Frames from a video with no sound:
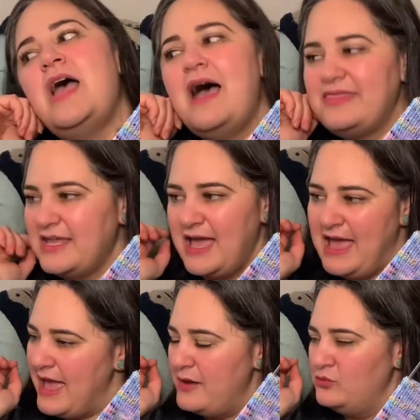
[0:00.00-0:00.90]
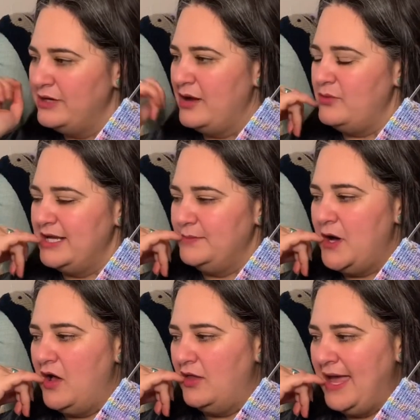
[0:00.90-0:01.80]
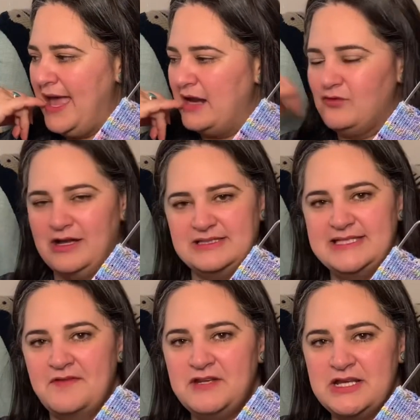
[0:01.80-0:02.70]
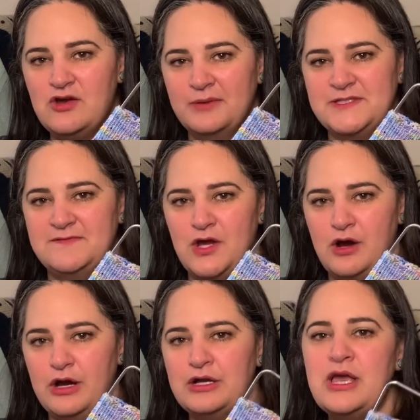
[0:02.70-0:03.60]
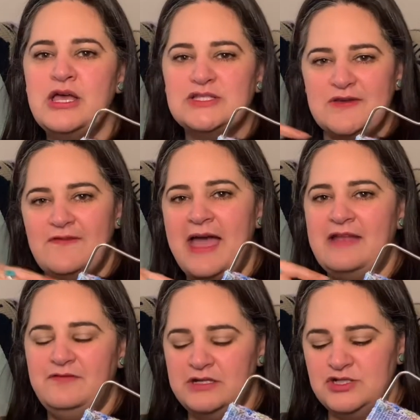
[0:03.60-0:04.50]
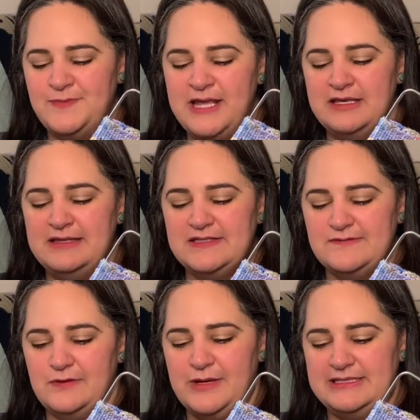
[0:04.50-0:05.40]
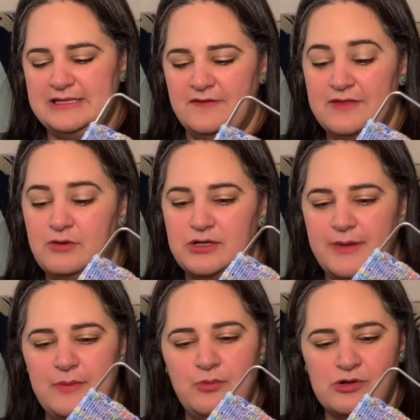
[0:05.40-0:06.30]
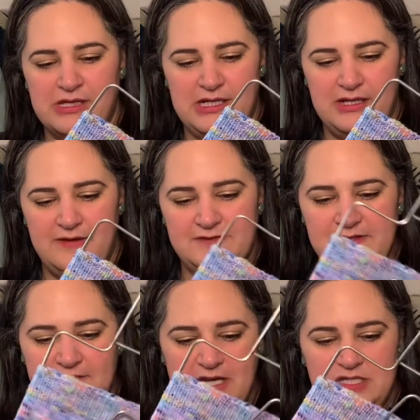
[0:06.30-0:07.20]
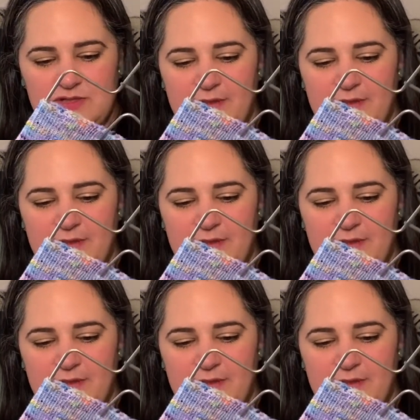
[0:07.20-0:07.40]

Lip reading: I think when I weighed them all, I had around 70 grams of yarn. So if I had finished making these for myself, that would have been more than enough to finish.